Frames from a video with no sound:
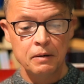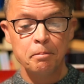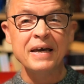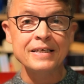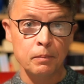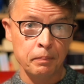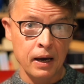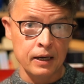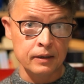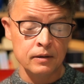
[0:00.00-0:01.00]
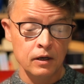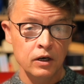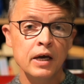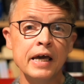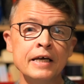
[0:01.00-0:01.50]
Peter
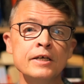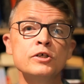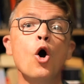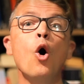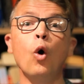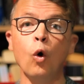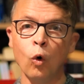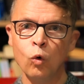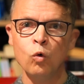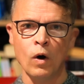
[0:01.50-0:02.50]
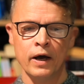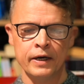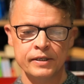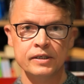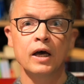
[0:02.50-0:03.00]
Pan is
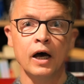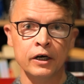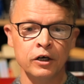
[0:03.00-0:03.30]
always a